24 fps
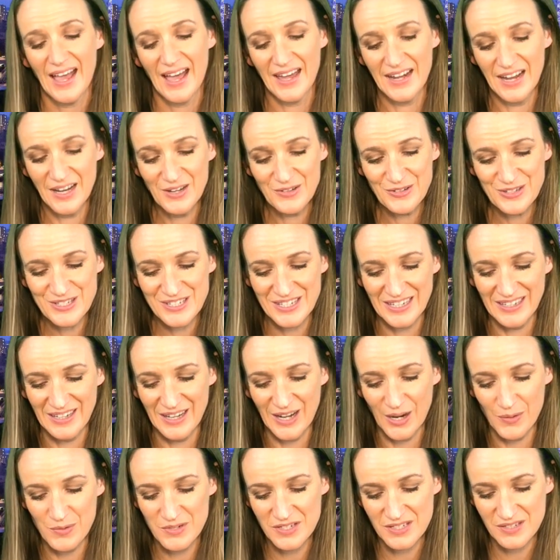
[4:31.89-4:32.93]
And
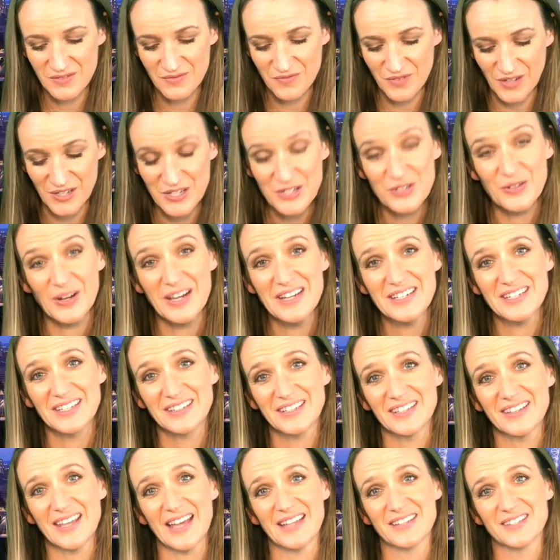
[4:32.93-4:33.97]
interestingly, I was
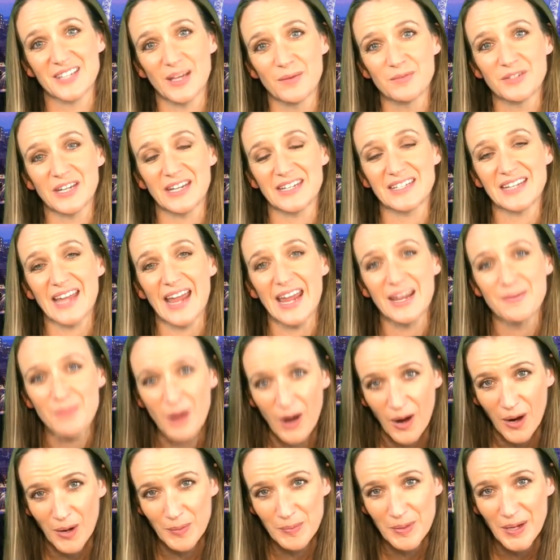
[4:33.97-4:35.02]
frustrated that that subject came
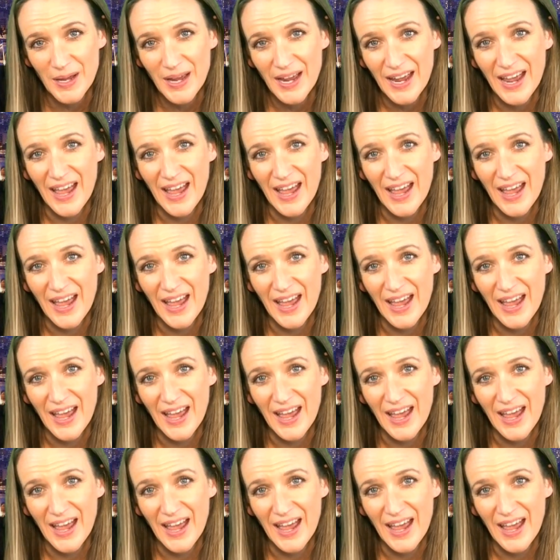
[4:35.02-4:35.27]
up,